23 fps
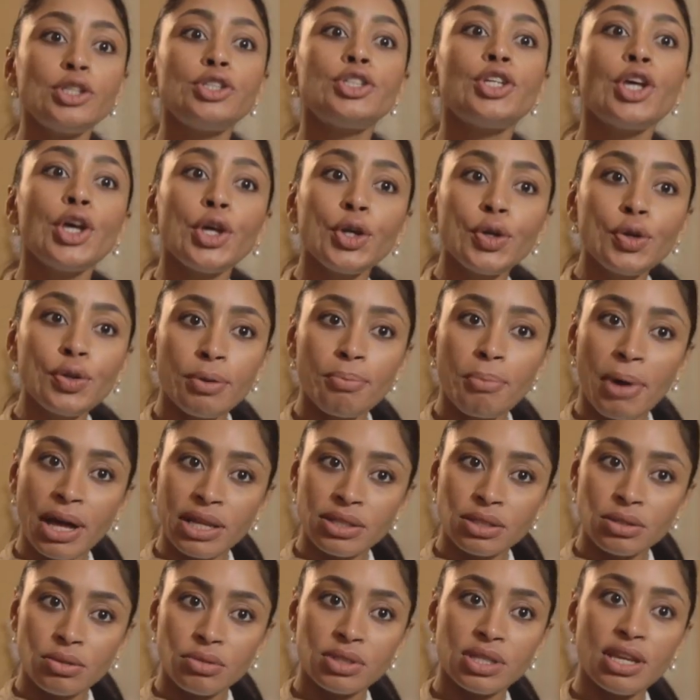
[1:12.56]
to the
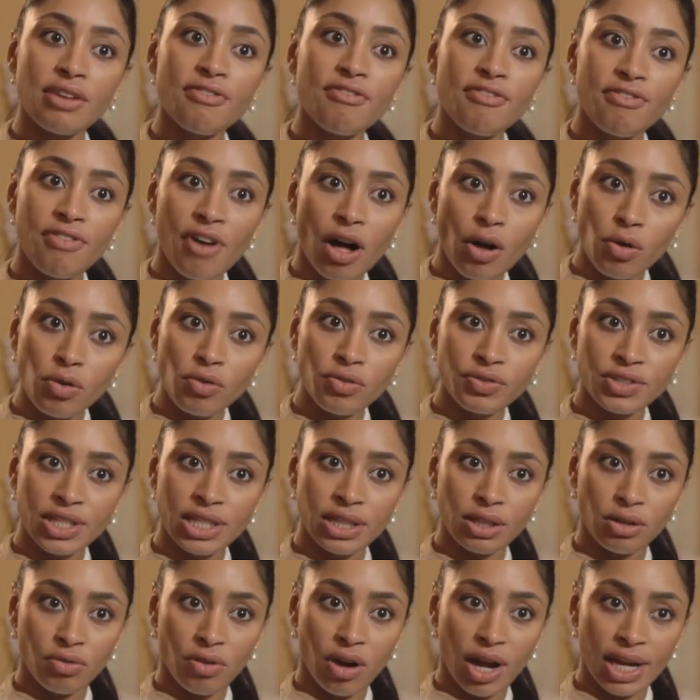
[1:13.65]
muscles involved in the
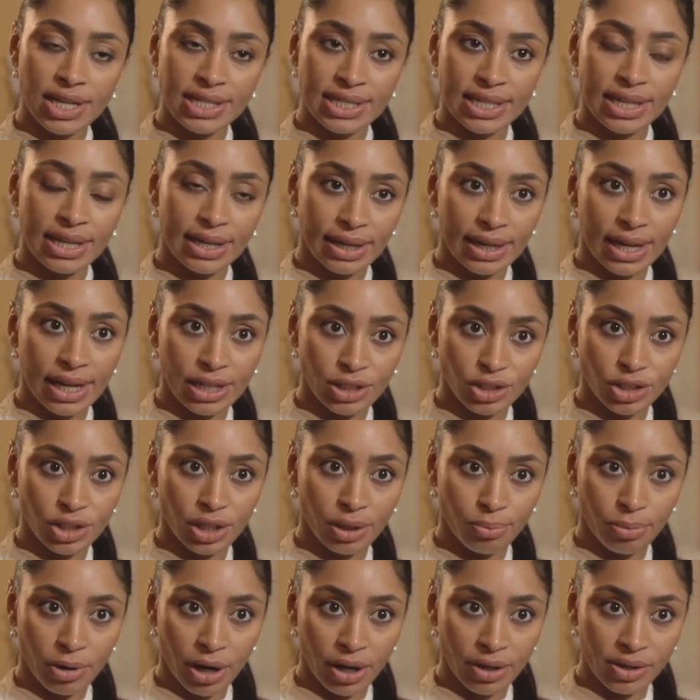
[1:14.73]
grinding and
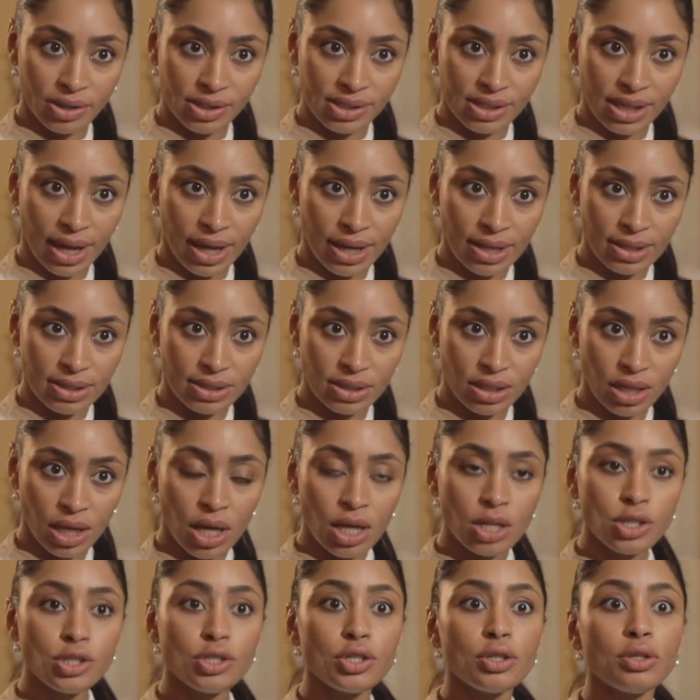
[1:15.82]
clenching process
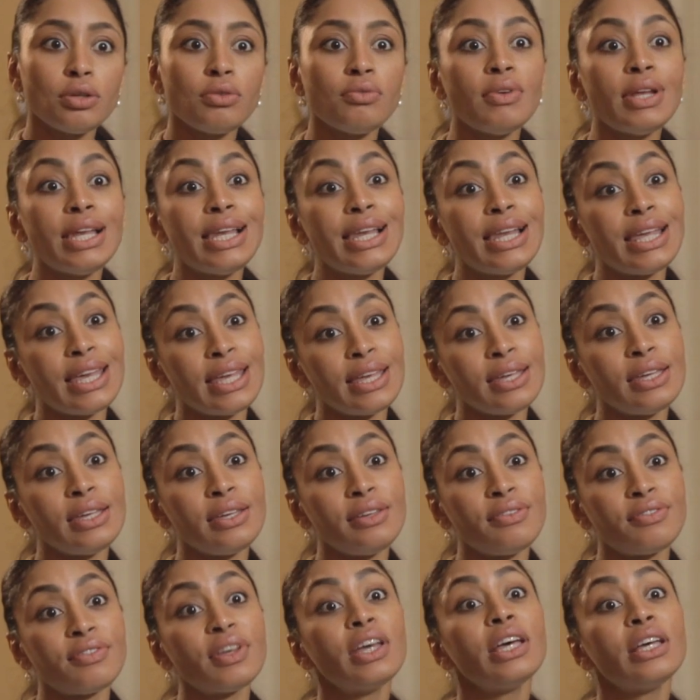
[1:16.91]
to
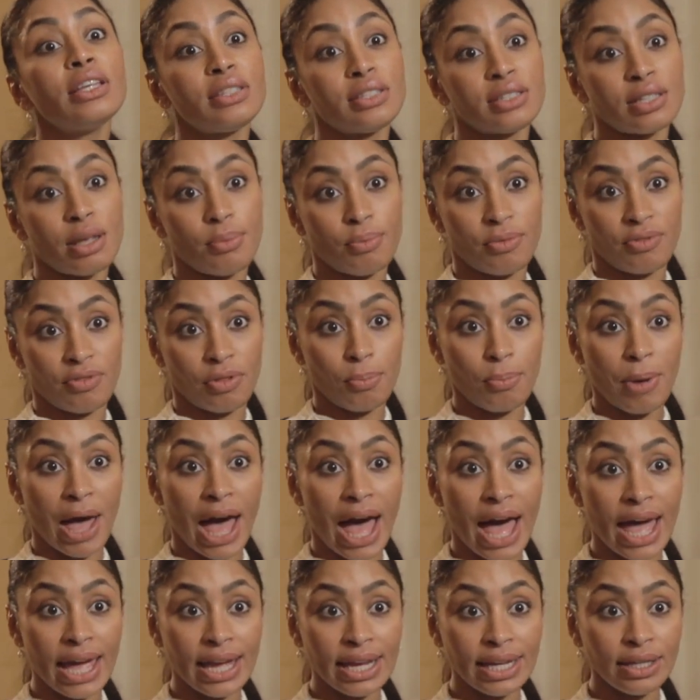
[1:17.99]
relieve some of the
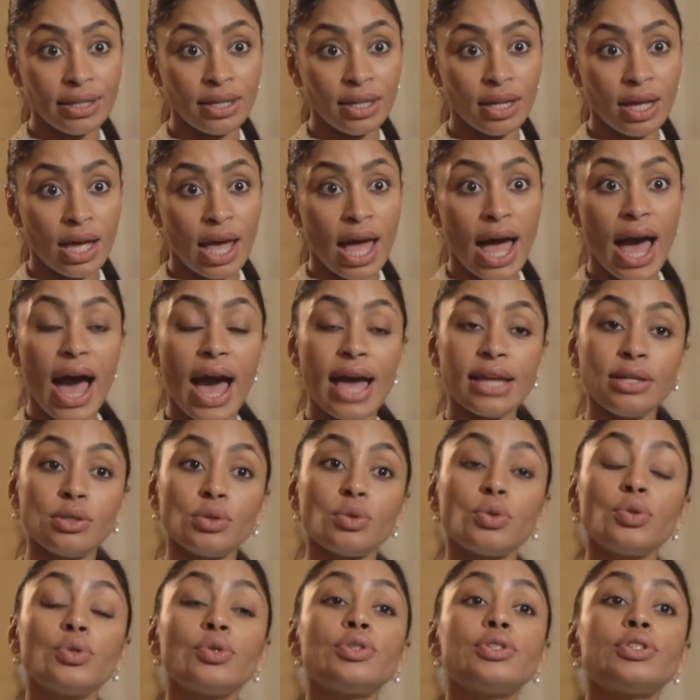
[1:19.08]
pain and
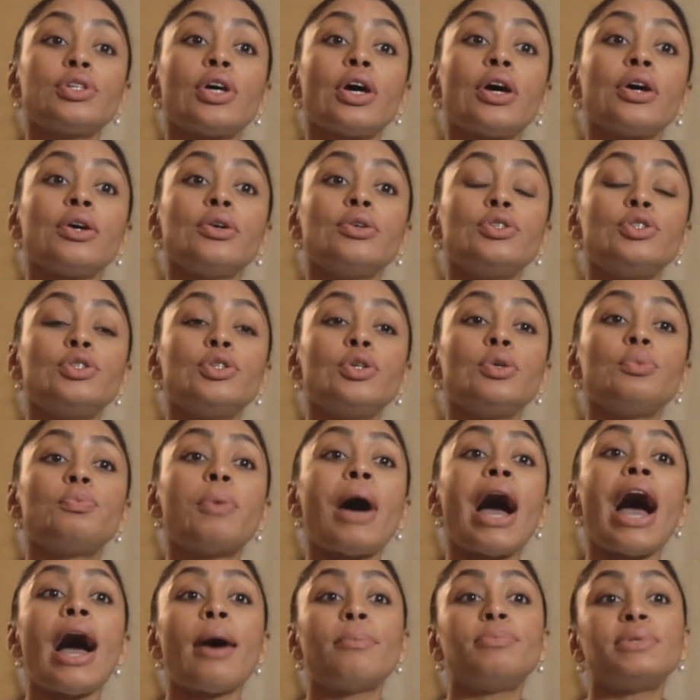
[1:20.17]
also to
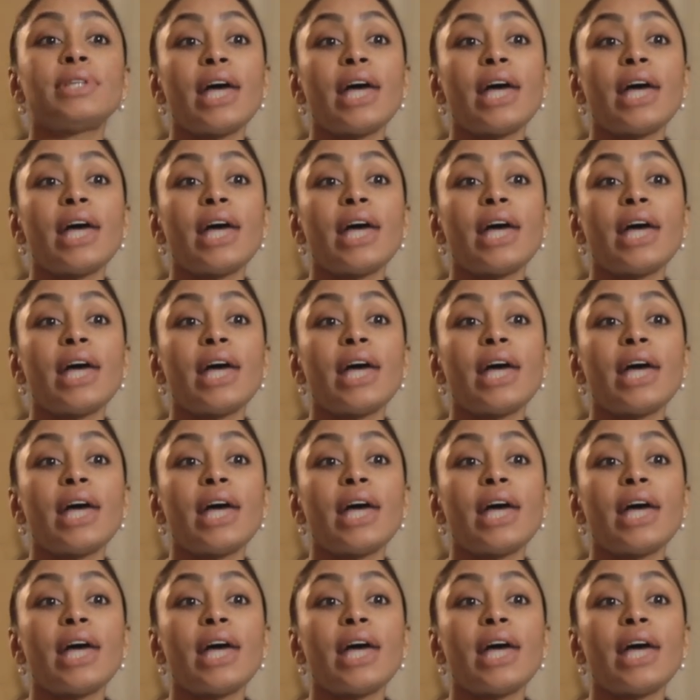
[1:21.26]
perhaps